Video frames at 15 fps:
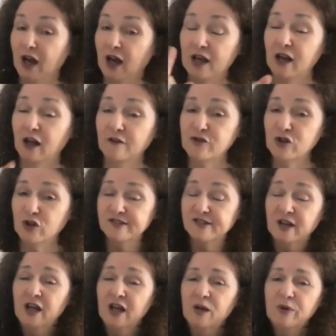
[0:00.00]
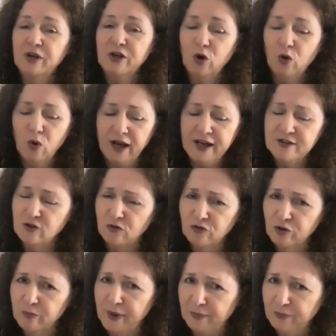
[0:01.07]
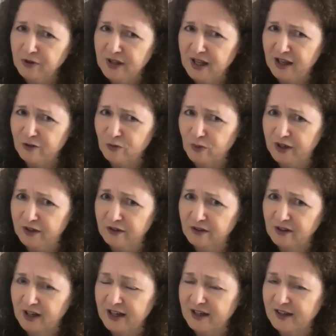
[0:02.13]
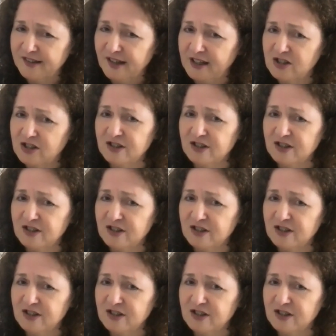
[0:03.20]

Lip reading: I loved yours. But no, I don't remember the other one. Like, because I just